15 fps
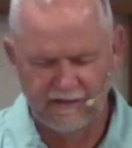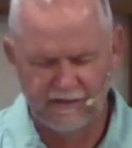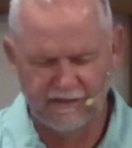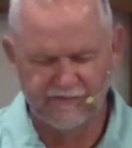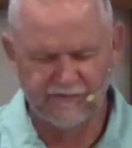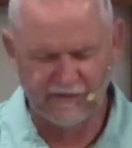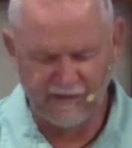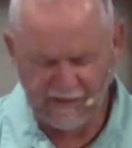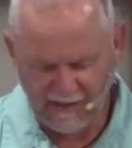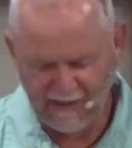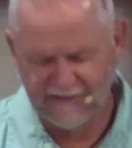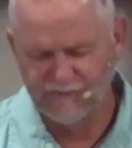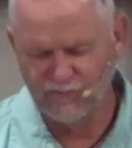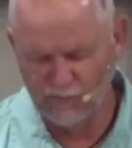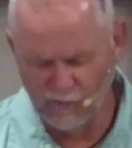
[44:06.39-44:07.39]
is a
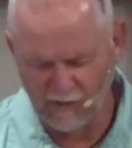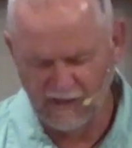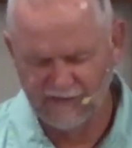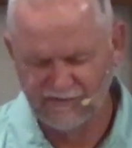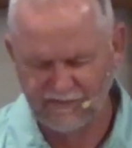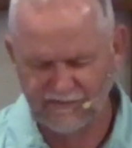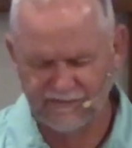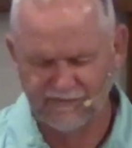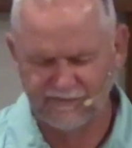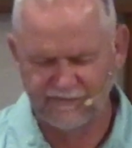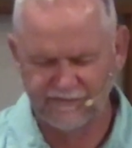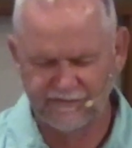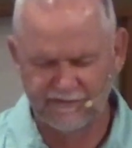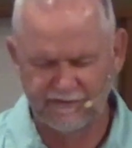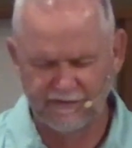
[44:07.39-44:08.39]
guide to
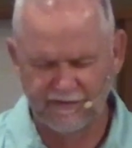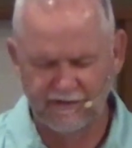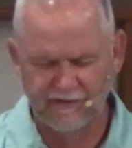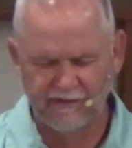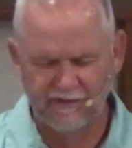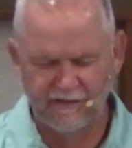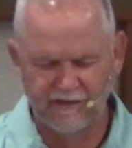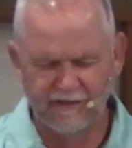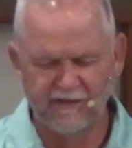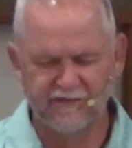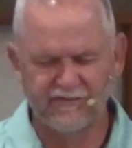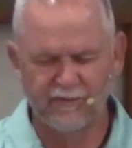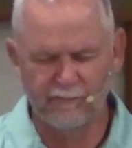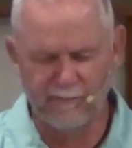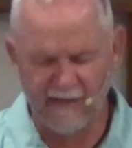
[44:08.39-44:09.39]
us, it
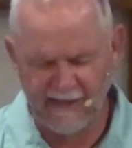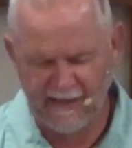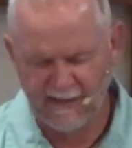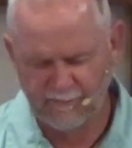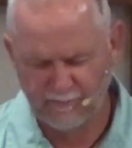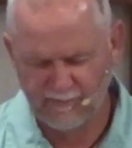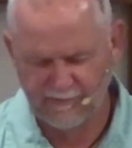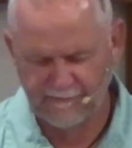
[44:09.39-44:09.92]
is a map,